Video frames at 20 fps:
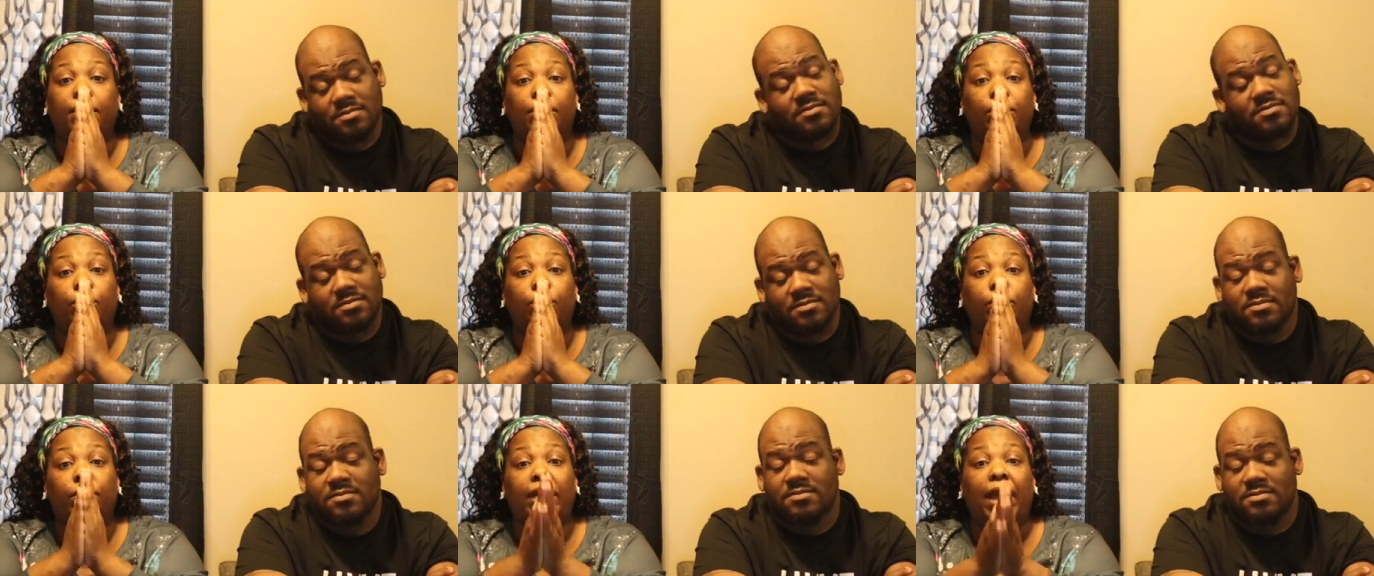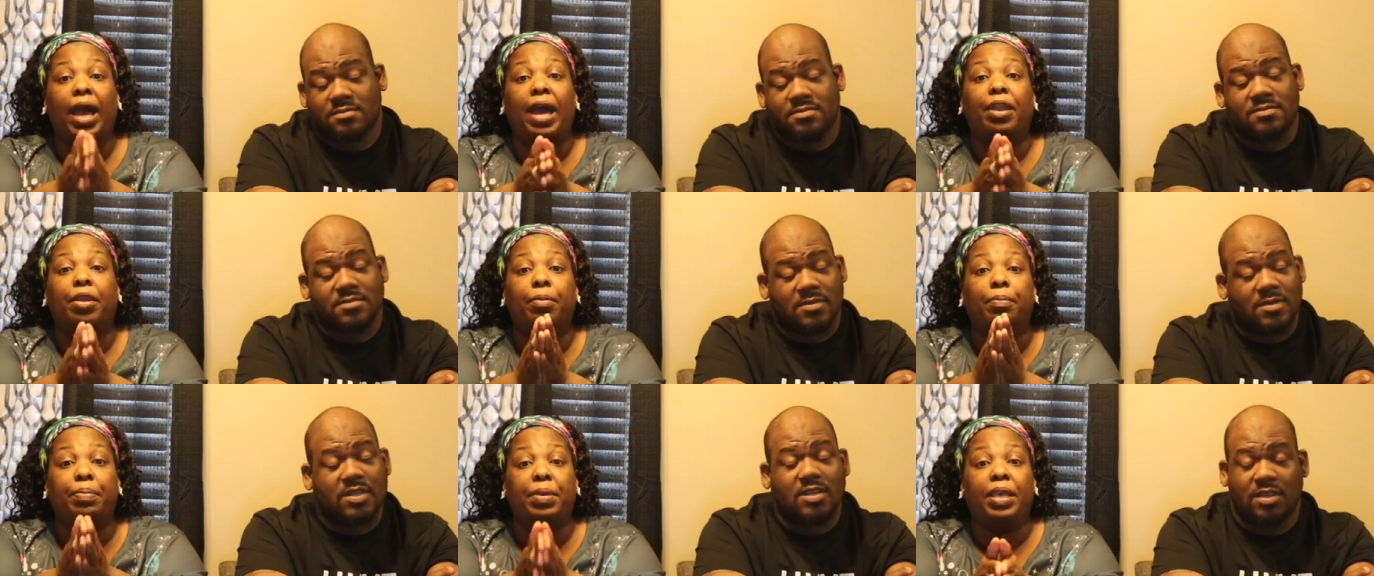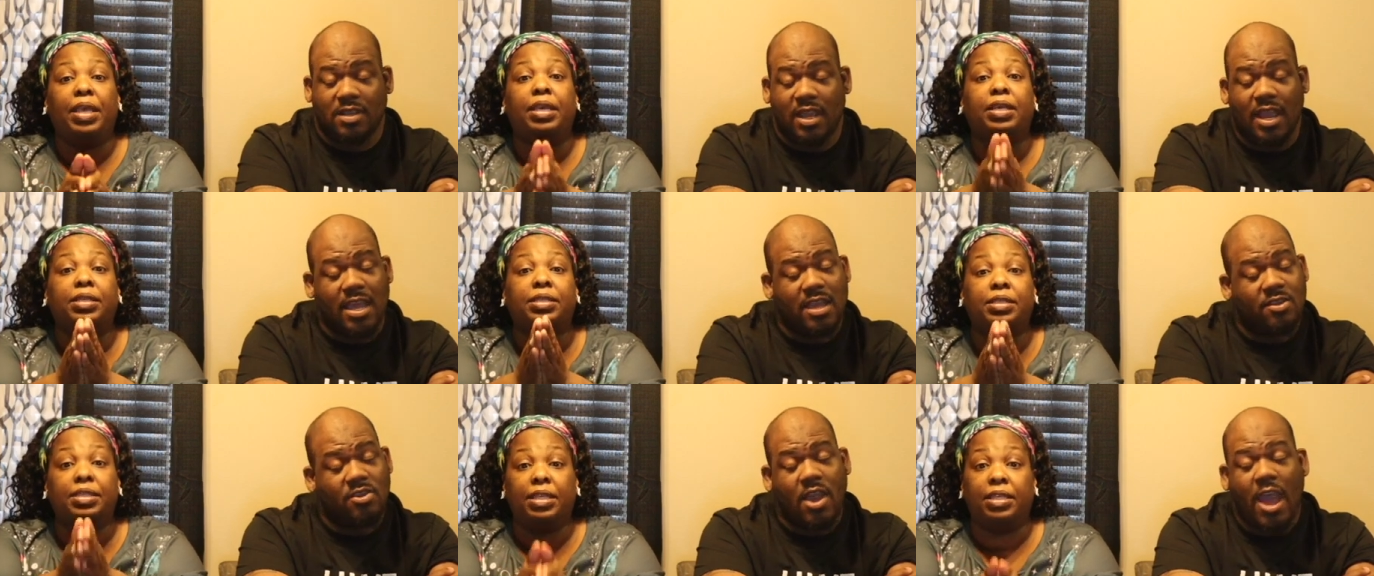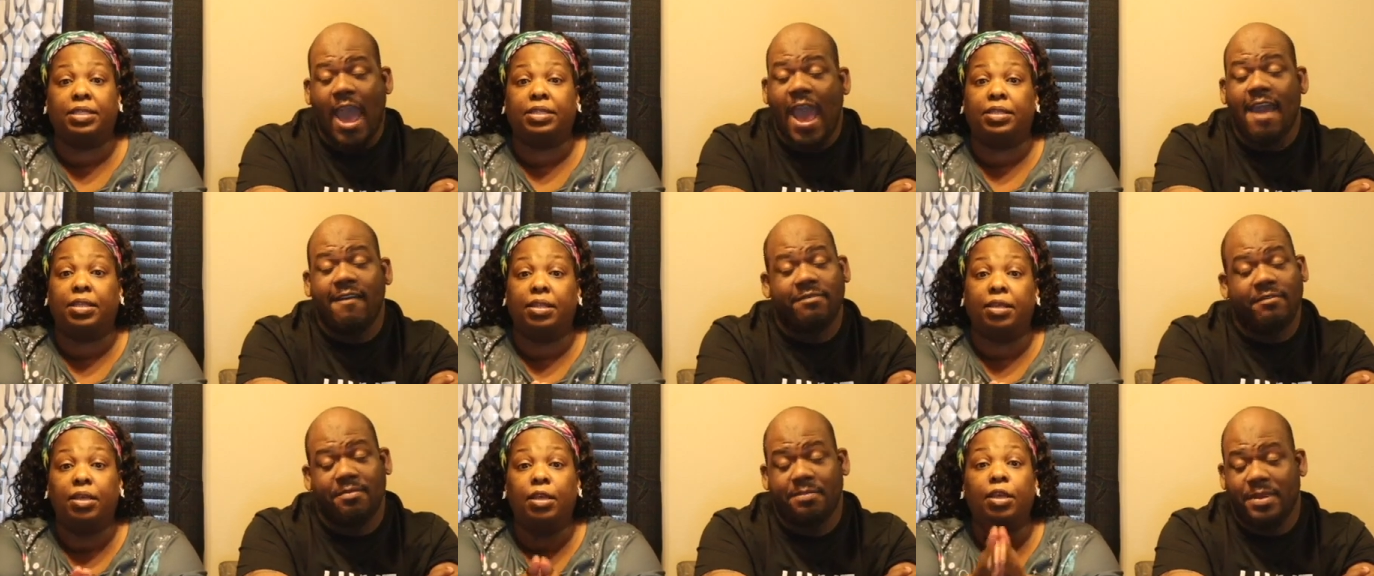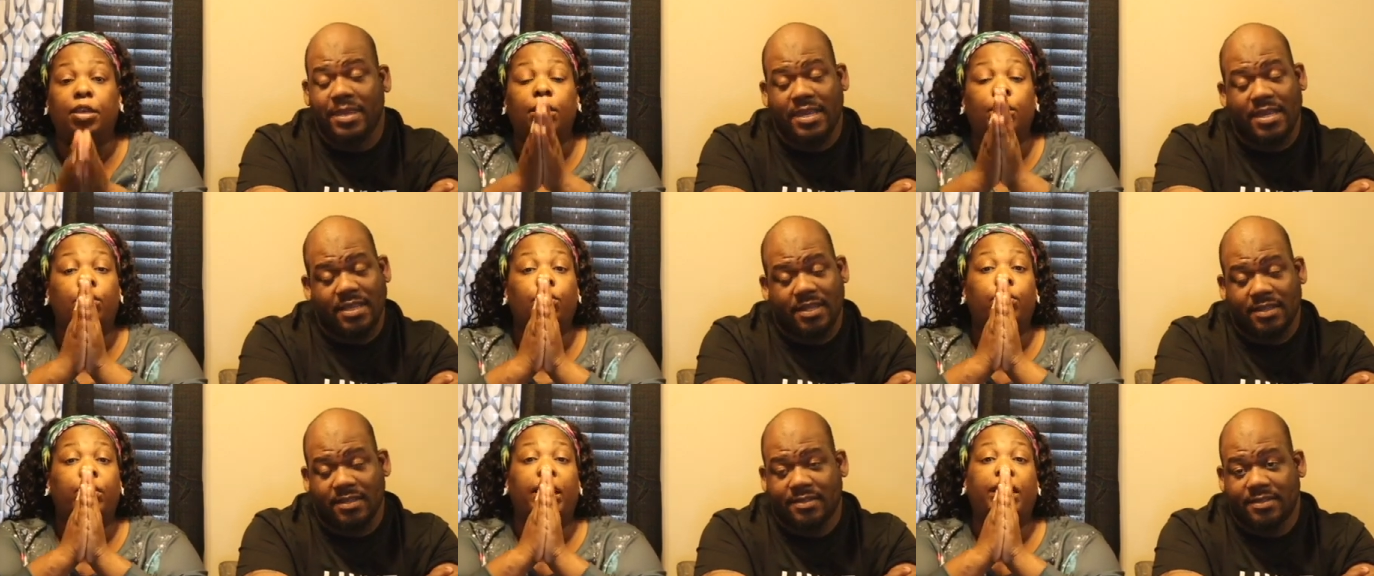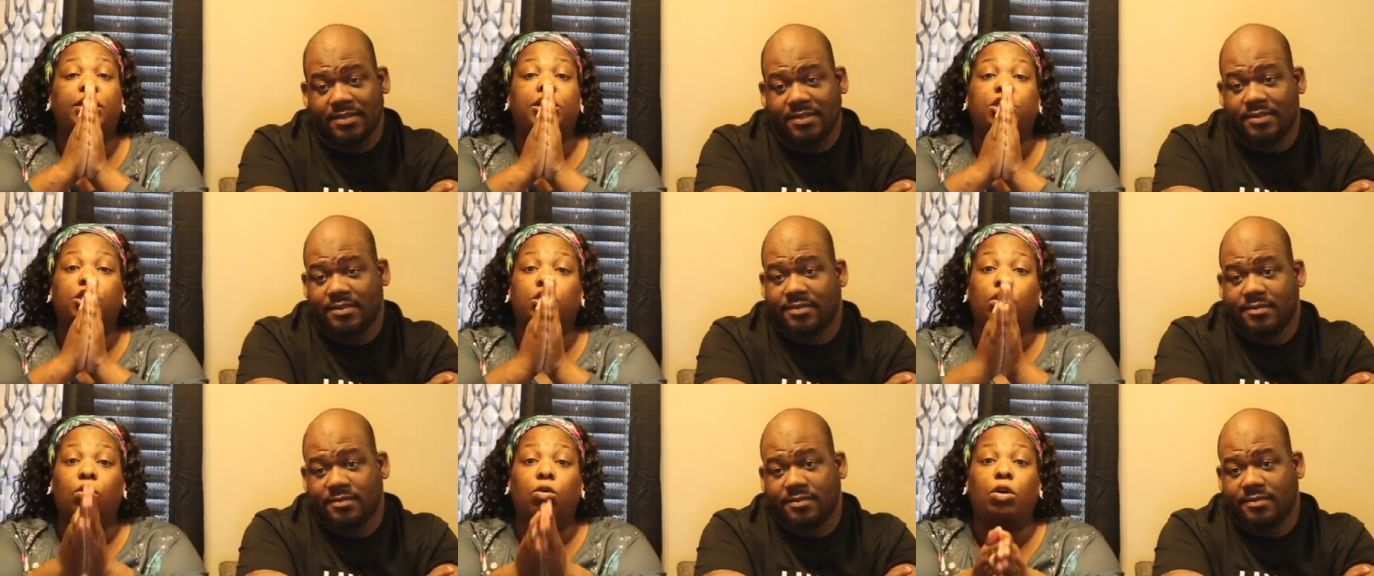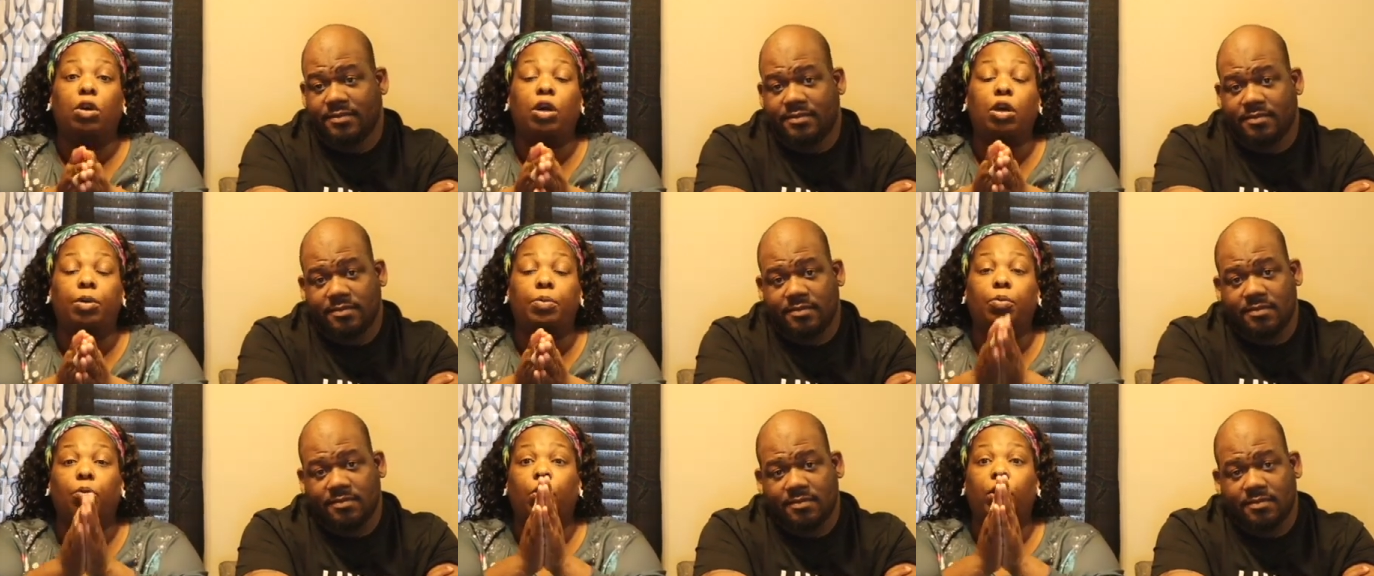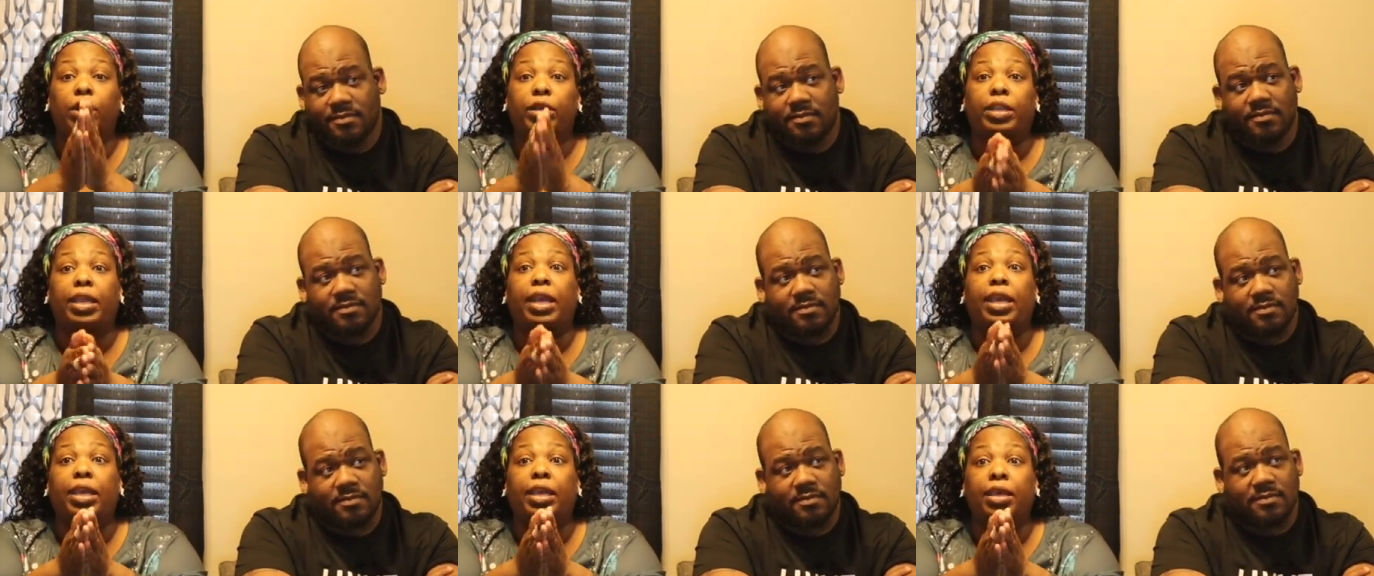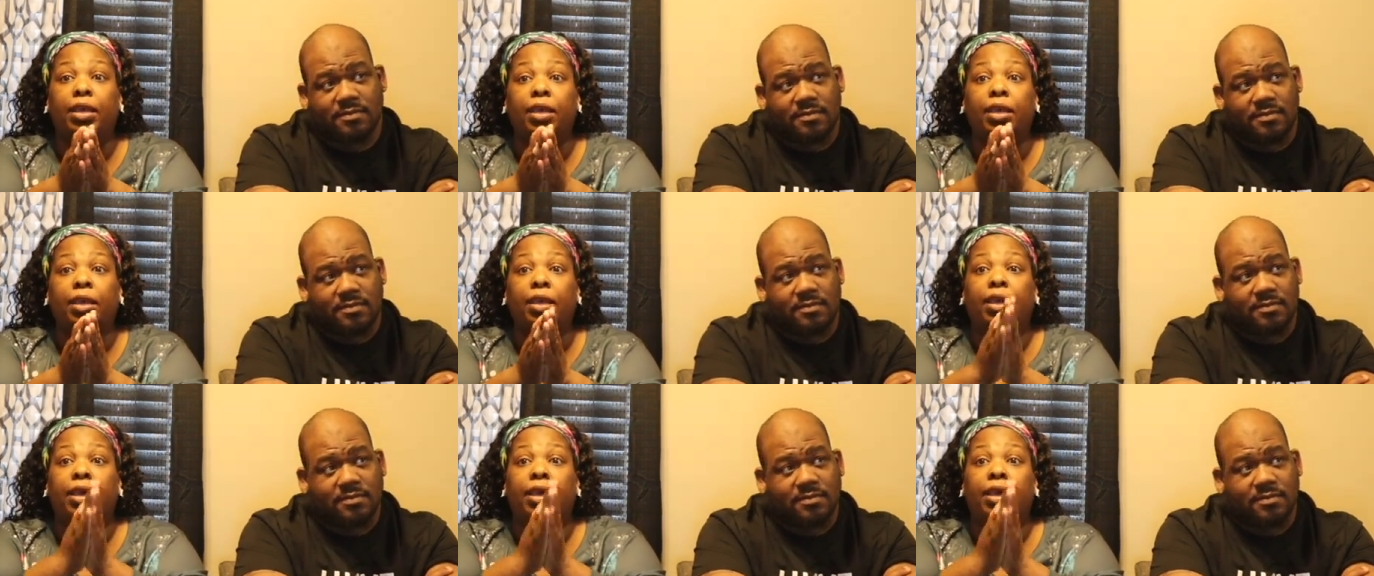Speaker 1: You gotta be you, consistent. You have to be. You can't show up one day.